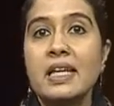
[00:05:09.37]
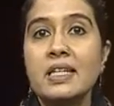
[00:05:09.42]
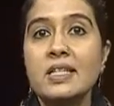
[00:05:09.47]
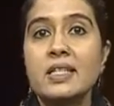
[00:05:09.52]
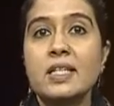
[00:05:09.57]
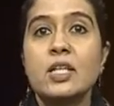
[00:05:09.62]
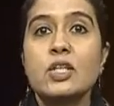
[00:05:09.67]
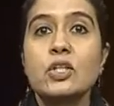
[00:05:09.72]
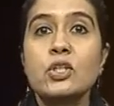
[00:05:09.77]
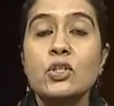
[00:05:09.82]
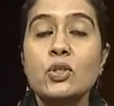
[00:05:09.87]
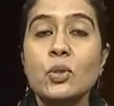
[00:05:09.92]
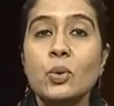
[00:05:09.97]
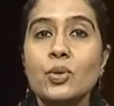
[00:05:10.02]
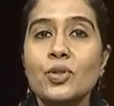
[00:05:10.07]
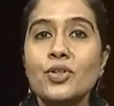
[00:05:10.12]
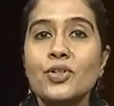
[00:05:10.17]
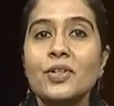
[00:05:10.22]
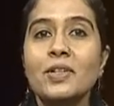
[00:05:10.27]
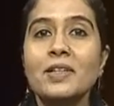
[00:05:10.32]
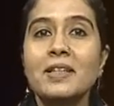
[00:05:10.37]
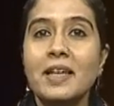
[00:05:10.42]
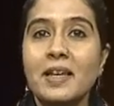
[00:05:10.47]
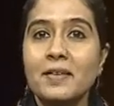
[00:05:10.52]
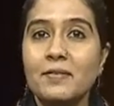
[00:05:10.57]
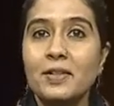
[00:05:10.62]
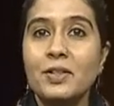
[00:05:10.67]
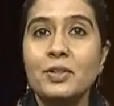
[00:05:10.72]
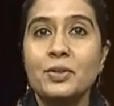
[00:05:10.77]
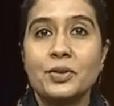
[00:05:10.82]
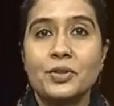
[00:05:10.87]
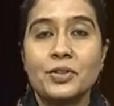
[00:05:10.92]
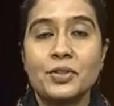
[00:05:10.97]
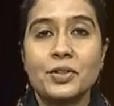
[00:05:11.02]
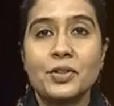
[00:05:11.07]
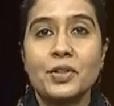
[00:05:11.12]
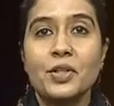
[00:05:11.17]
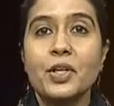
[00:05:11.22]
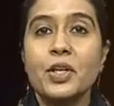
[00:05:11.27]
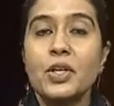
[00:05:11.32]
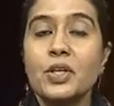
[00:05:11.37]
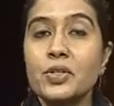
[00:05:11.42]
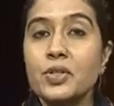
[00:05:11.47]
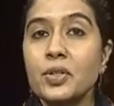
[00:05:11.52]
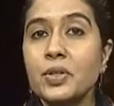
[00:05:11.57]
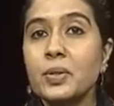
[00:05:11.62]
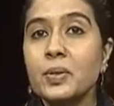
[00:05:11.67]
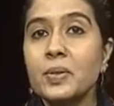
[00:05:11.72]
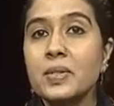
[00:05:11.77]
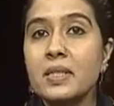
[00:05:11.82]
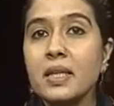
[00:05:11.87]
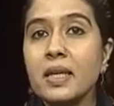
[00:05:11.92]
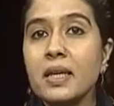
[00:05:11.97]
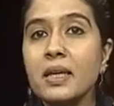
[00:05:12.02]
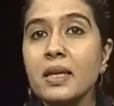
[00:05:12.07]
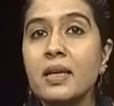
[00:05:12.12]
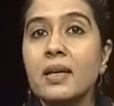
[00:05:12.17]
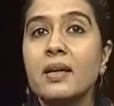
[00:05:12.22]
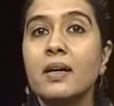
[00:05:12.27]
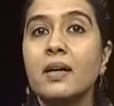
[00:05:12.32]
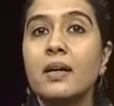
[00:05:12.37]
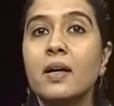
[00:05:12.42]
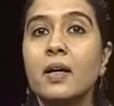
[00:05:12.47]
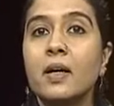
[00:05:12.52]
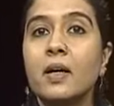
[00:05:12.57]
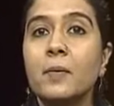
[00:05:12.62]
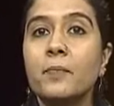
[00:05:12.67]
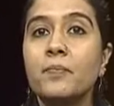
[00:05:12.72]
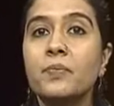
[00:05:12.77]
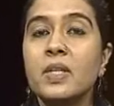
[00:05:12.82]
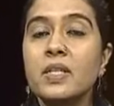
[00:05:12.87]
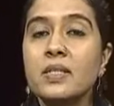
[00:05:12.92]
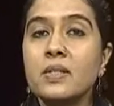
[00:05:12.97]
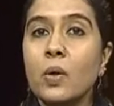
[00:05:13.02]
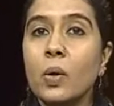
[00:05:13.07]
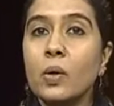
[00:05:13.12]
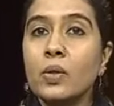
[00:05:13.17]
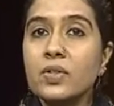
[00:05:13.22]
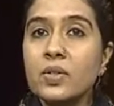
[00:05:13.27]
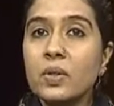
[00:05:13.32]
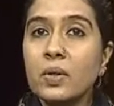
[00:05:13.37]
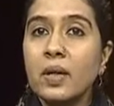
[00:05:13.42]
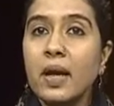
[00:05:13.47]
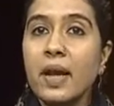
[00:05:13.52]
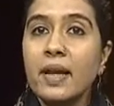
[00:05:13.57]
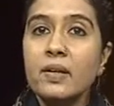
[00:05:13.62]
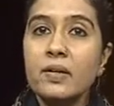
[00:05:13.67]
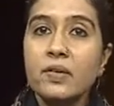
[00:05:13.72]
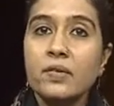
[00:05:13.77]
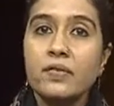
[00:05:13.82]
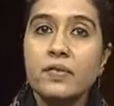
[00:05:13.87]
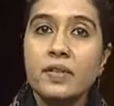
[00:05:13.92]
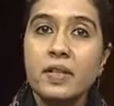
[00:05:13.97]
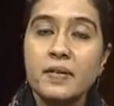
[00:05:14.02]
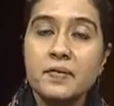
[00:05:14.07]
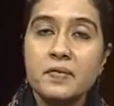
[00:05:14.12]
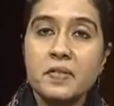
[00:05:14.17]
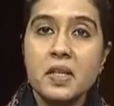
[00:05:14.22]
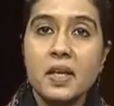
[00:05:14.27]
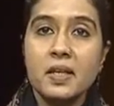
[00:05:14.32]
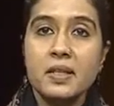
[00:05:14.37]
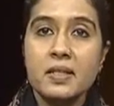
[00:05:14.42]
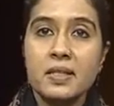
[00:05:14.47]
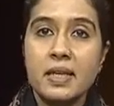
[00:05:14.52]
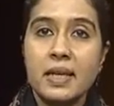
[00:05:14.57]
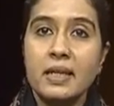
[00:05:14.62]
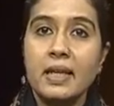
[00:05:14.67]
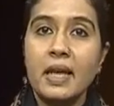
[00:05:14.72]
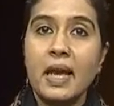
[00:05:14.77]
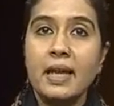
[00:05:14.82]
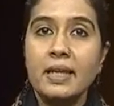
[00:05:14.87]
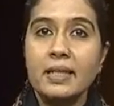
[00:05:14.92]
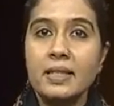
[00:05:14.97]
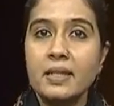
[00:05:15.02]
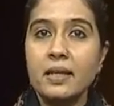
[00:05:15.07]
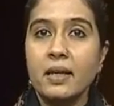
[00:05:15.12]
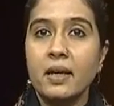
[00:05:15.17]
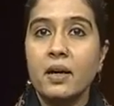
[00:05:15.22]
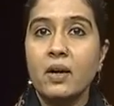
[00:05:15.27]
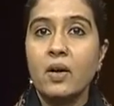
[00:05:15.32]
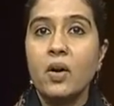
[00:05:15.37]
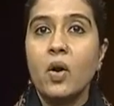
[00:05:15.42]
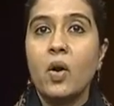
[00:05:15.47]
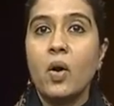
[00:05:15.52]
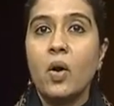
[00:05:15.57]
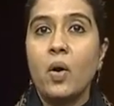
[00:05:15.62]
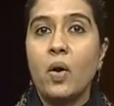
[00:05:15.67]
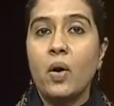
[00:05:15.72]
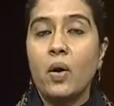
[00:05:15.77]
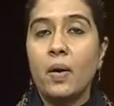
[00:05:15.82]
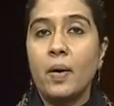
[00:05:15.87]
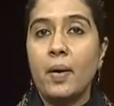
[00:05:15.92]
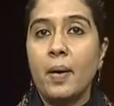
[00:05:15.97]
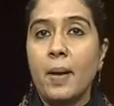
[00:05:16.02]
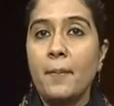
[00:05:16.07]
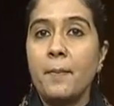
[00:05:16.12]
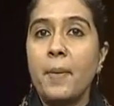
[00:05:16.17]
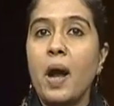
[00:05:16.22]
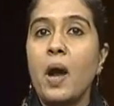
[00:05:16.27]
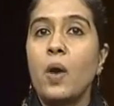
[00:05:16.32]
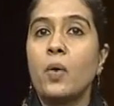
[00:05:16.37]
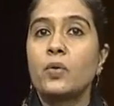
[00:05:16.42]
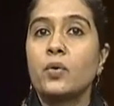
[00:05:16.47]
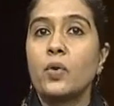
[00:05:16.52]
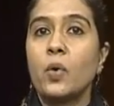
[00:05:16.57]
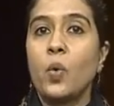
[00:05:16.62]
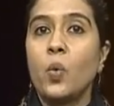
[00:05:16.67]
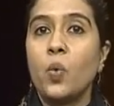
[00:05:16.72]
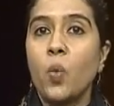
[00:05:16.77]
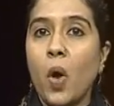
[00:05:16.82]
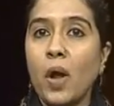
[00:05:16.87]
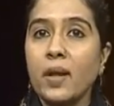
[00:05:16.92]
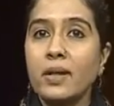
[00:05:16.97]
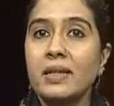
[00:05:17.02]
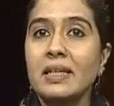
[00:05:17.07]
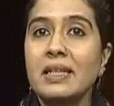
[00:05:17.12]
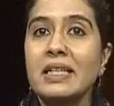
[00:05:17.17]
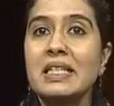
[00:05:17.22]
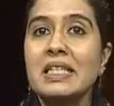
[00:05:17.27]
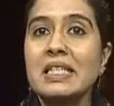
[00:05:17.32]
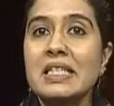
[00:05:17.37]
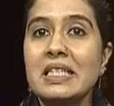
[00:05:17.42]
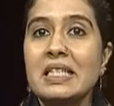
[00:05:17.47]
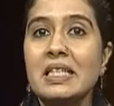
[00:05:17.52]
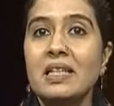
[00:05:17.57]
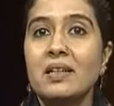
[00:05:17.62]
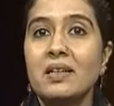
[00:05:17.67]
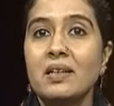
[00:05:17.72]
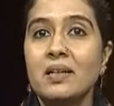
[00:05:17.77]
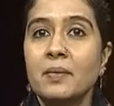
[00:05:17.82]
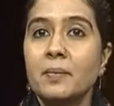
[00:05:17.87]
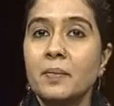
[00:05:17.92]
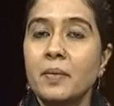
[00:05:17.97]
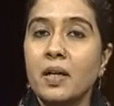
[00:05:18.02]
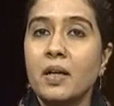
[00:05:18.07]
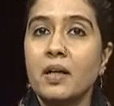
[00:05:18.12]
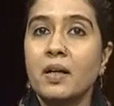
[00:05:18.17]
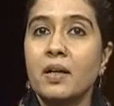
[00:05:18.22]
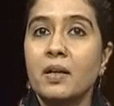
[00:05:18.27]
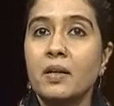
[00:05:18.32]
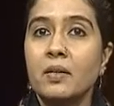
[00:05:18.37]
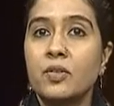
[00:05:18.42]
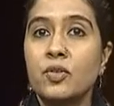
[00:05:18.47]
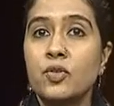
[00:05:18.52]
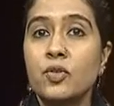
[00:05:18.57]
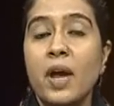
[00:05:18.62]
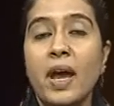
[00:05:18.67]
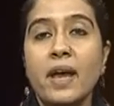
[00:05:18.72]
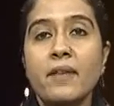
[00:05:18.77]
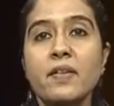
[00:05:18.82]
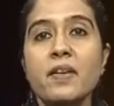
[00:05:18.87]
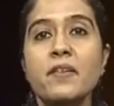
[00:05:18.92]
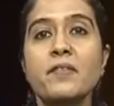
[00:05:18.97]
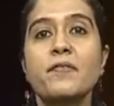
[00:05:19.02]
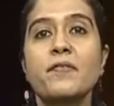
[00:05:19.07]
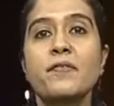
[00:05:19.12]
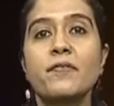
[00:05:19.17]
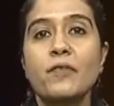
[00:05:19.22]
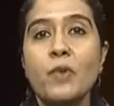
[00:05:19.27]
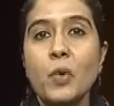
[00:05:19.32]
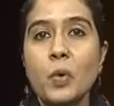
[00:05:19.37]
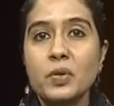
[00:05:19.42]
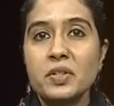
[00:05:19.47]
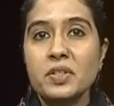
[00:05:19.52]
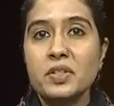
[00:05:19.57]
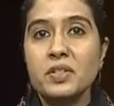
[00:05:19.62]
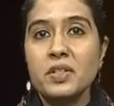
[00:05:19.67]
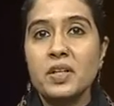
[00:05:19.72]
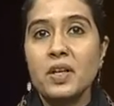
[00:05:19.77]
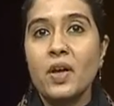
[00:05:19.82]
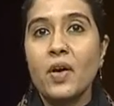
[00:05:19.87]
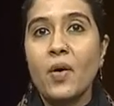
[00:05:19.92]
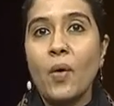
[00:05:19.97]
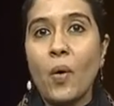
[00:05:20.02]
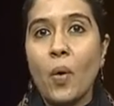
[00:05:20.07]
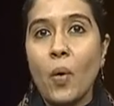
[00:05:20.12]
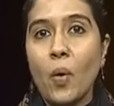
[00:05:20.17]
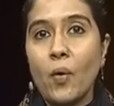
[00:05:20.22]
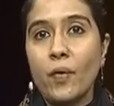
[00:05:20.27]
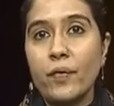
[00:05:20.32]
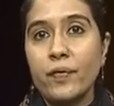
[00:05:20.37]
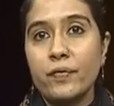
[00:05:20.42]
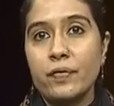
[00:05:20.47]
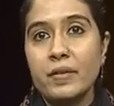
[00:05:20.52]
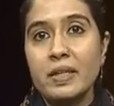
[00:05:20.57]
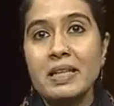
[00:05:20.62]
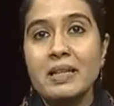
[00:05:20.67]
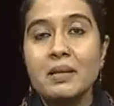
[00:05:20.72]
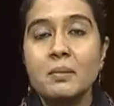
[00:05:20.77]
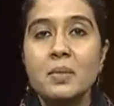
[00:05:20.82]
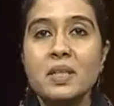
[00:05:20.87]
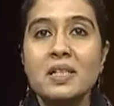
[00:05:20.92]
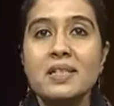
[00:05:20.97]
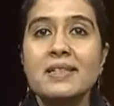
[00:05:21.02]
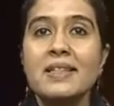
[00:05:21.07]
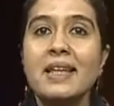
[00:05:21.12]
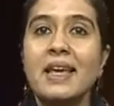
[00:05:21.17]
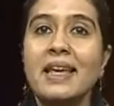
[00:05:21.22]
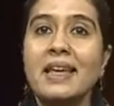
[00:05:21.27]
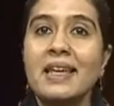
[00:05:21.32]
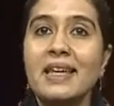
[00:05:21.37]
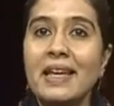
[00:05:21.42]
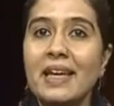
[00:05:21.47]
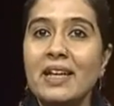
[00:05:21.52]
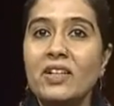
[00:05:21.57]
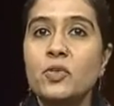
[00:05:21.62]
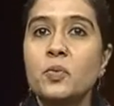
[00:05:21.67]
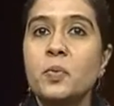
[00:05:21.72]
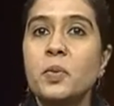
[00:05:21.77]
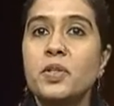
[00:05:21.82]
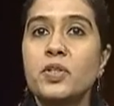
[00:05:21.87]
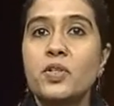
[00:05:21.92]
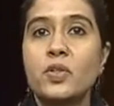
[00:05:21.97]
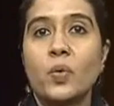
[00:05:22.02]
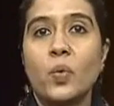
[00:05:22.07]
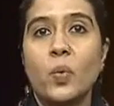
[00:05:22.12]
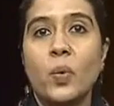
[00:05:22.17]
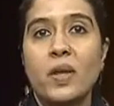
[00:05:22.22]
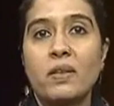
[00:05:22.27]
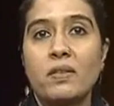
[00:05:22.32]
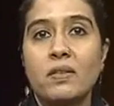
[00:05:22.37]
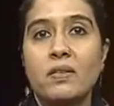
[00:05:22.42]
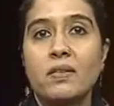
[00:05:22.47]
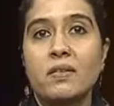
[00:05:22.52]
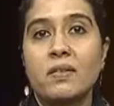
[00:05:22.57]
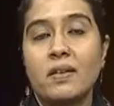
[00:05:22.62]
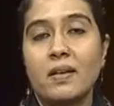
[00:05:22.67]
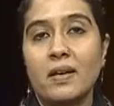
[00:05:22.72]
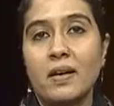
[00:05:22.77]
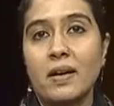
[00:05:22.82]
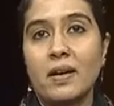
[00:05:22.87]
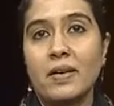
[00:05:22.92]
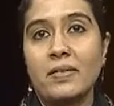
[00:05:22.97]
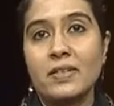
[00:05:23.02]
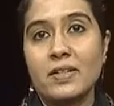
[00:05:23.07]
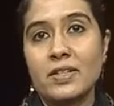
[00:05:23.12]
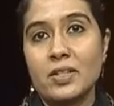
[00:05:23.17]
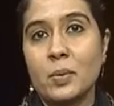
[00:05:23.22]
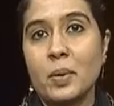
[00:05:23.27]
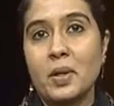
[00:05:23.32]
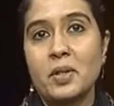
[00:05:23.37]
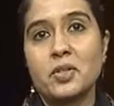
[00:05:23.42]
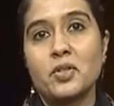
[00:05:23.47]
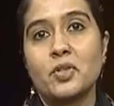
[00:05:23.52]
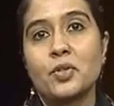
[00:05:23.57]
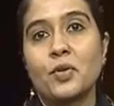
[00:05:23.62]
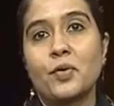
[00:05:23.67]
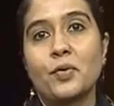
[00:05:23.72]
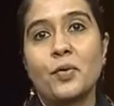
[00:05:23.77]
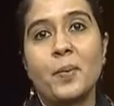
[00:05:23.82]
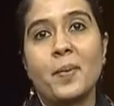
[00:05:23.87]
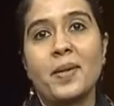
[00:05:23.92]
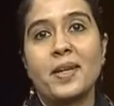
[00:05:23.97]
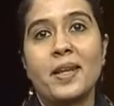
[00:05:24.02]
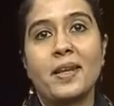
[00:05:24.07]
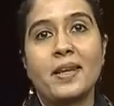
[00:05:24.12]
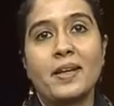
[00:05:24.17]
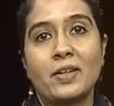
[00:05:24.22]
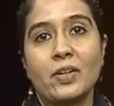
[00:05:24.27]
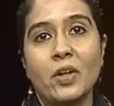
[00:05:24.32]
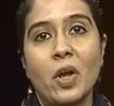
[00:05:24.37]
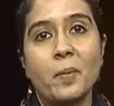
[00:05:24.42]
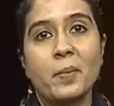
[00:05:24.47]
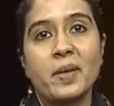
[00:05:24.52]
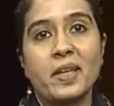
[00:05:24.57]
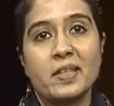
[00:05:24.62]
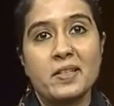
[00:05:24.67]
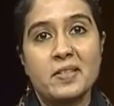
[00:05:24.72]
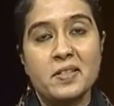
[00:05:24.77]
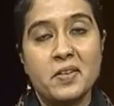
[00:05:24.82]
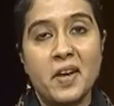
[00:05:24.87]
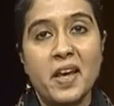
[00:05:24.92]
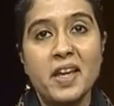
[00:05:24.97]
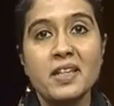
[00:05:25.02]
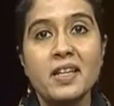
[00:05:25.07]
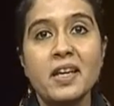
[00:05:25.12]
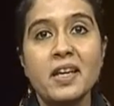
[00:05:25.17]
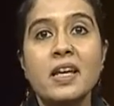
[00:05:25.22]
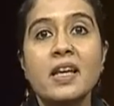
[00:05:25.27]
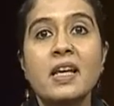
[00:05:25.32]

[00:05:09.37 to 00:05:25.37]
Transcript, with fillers: is social evolution so you see uh, this also kind of gives us an idea uh, about what is the uh, driving force of Gilman's engagement with uh, this question of women and economics, right?